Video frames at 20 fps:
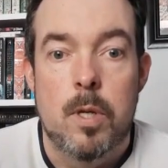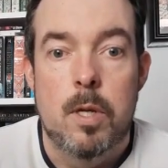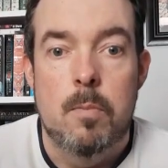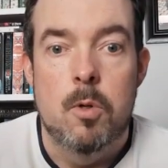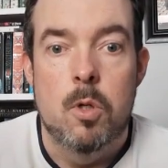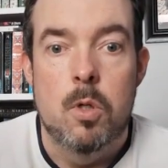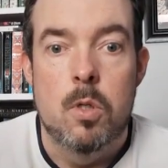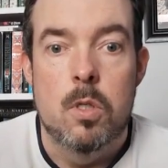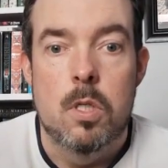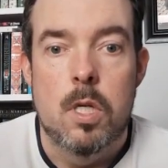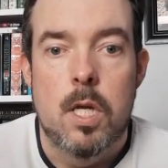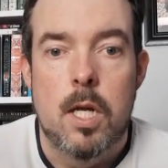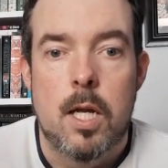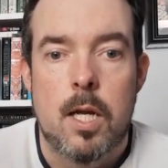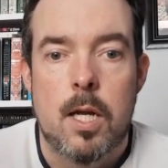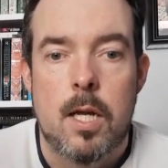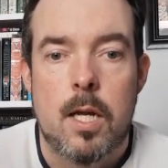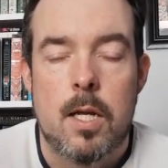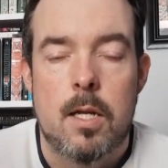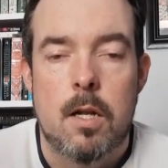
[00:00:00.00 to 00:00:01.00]
people.
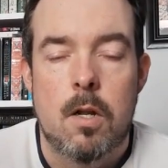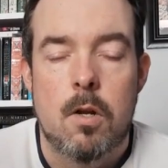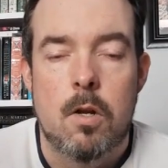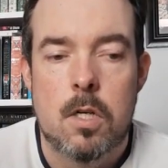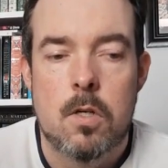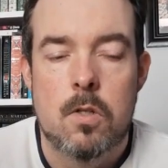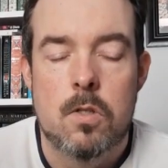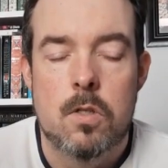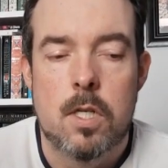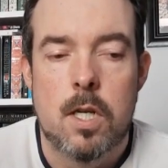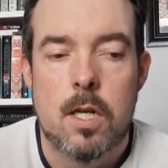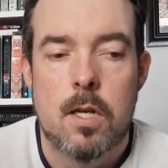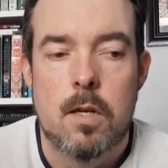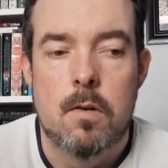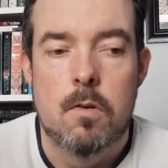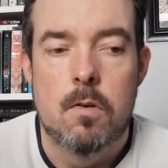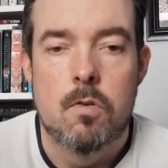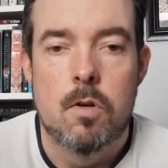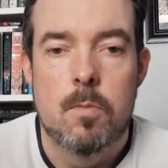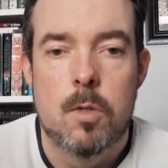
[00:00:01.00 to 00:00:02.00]
She hunts
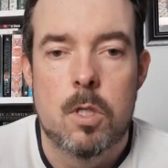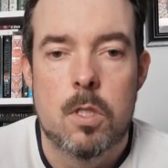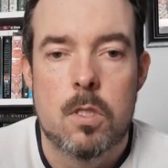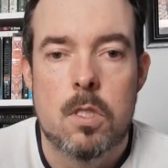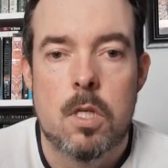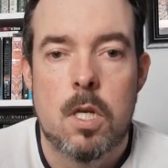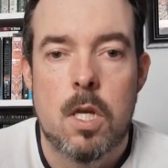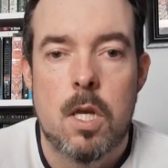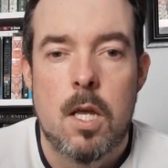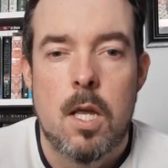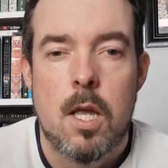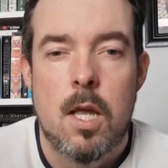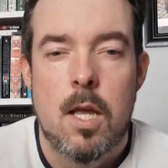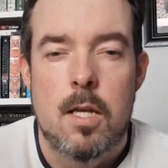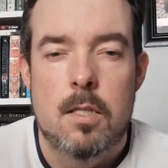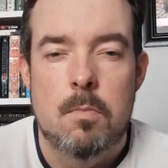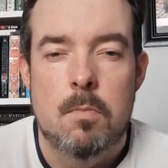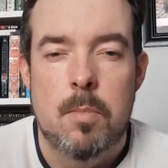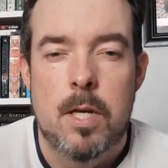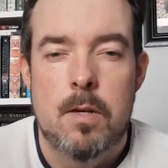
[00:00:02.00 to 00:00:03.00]
down criminals
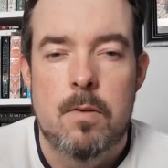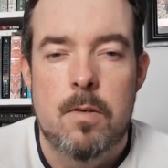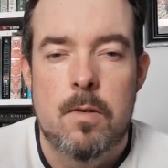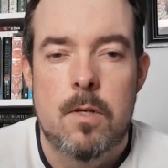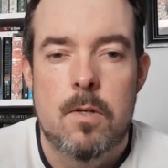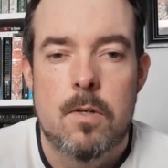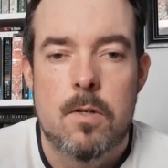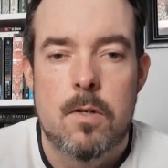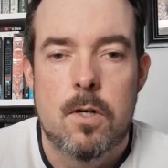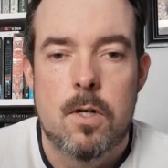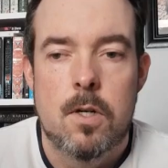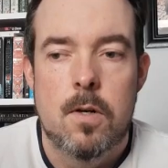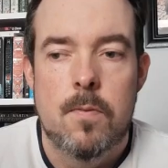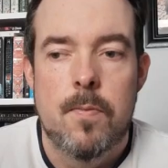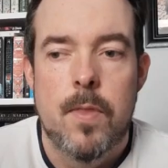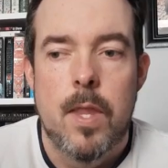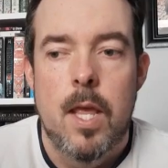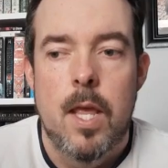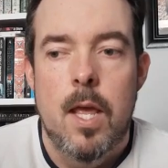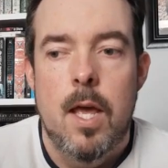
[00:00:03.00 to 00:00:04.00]
as a bounty hunter.
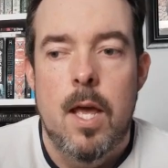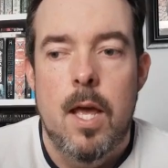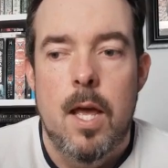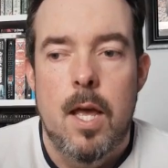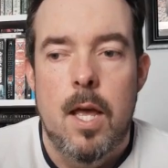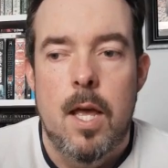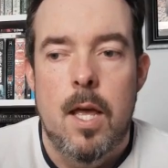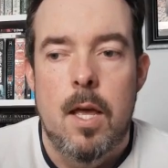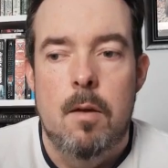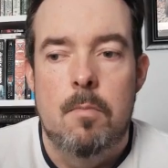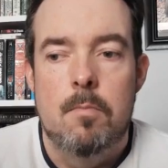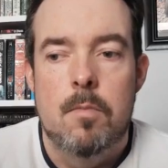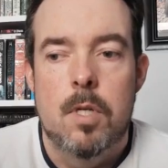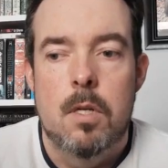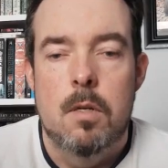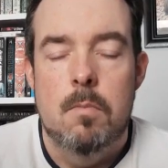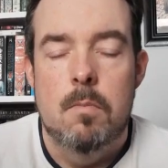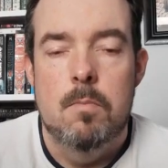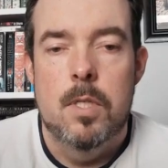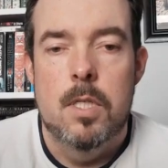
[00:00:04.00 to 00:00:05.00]

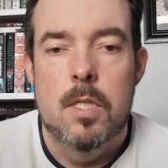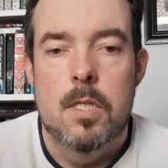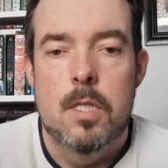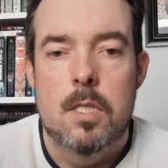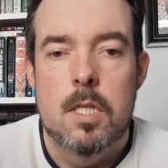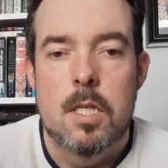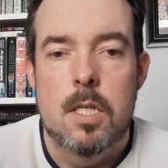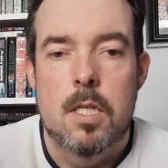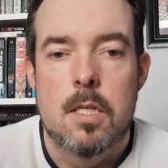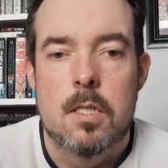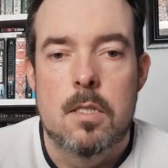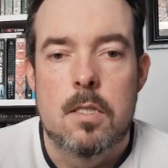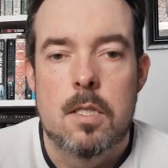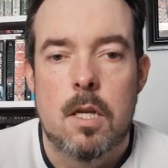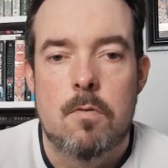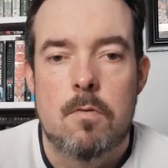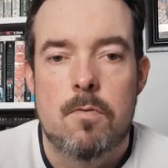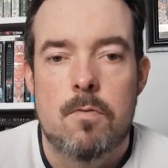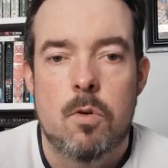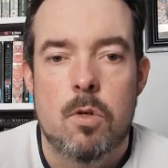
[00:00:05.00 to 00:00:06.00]
Biz is
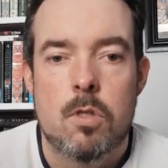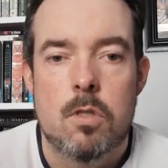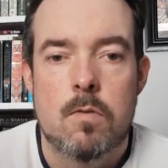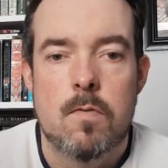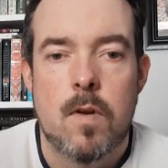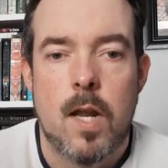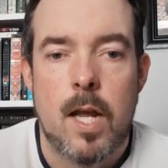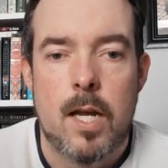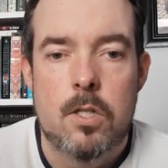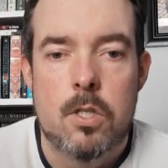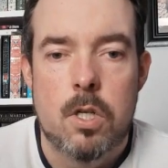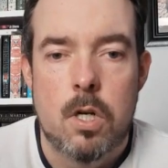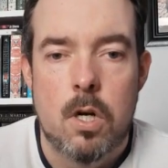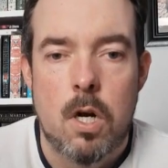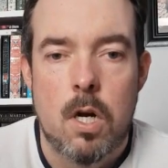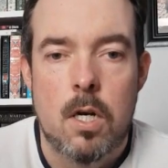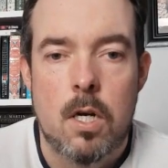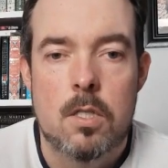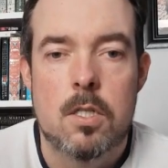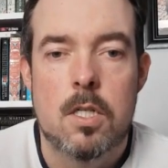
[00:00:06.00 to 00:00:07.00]
a force of
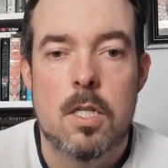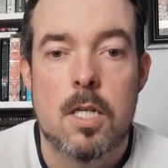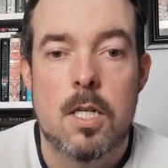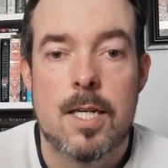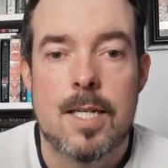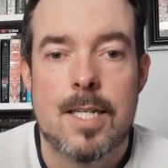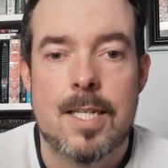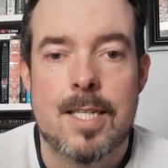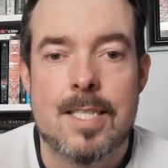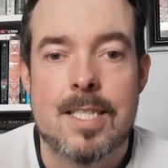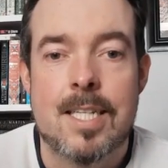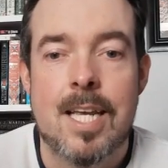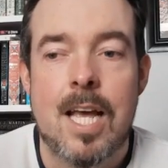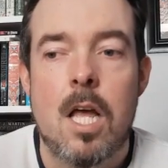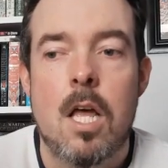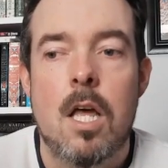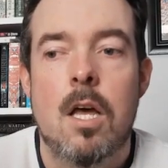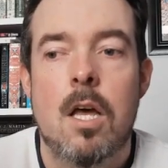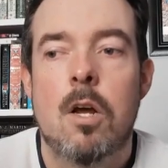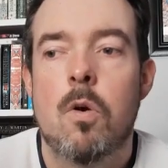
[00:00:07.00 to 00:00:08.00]
nature. She is
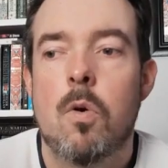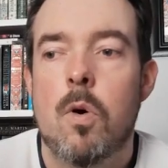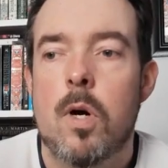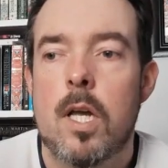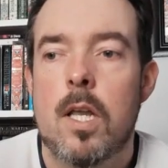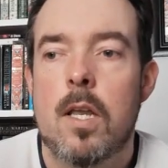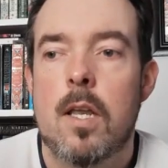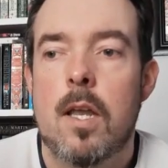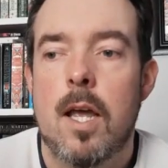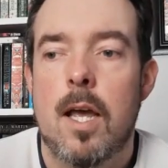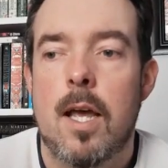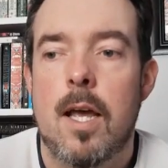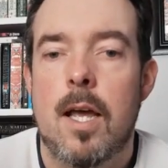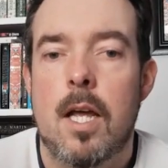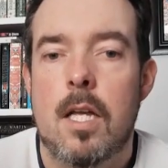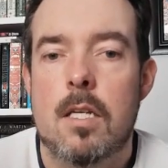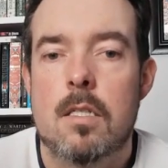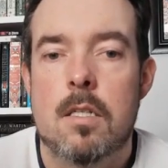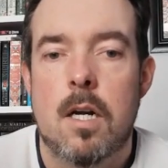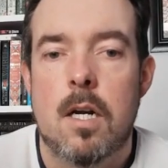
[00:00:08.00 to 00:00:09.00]
quite
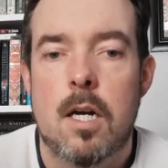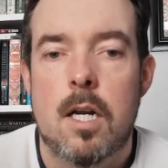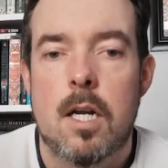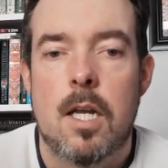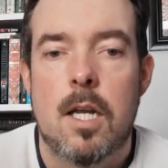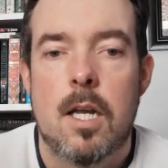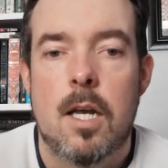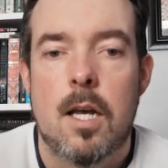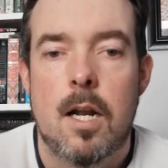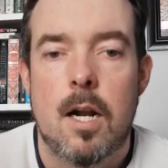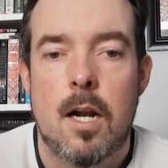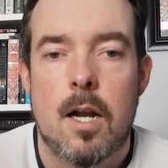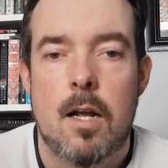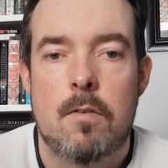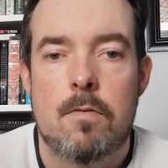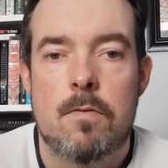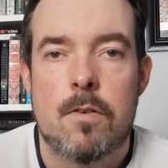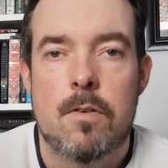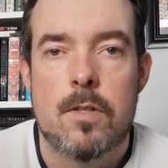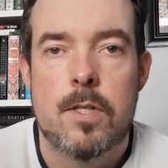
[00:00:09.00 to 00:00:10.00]
snarky and a
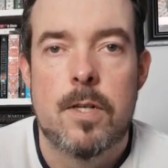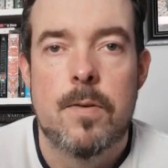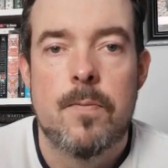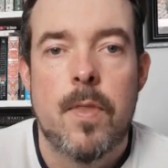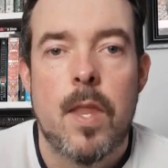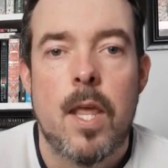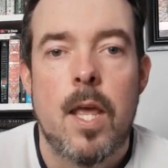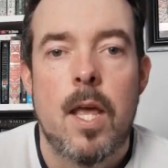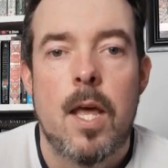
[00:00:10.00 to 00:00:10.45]
lot of fun,